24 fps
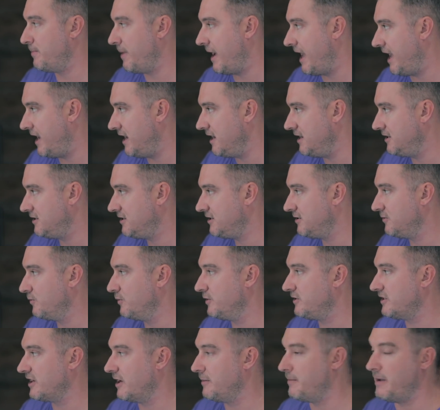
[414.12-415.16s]
page,
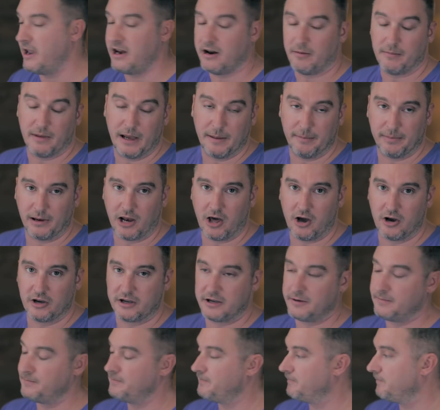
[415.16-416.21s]
which I made on my blog,
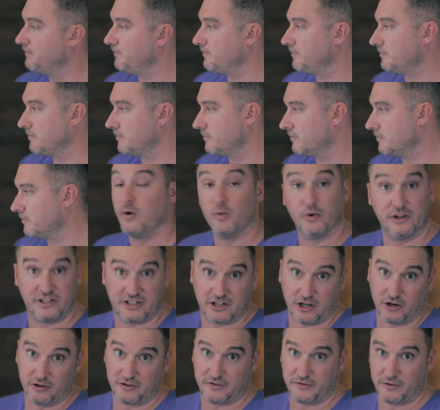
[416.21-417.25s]

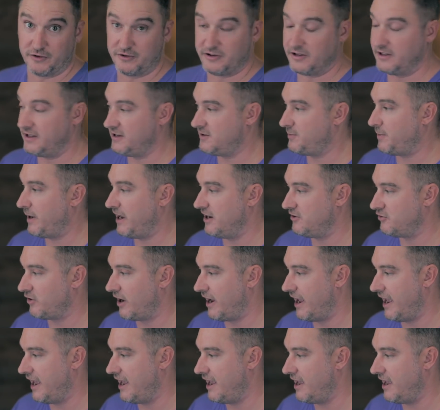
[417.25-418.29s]
which goes through to this page right